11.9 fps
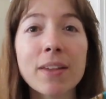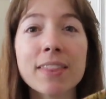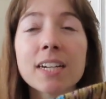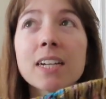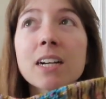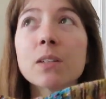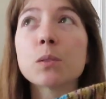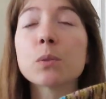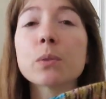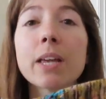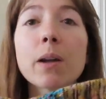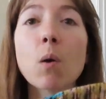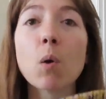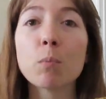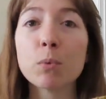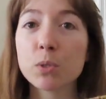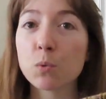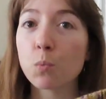I think I got through like
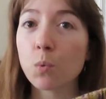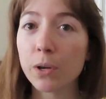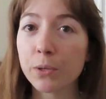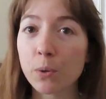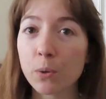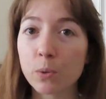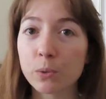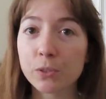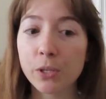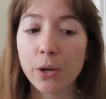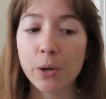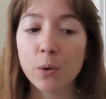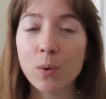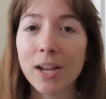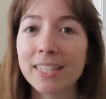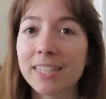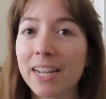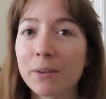almost one whole toe
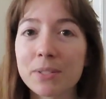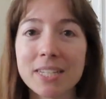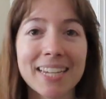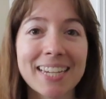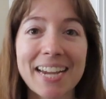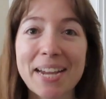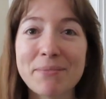and then I was like,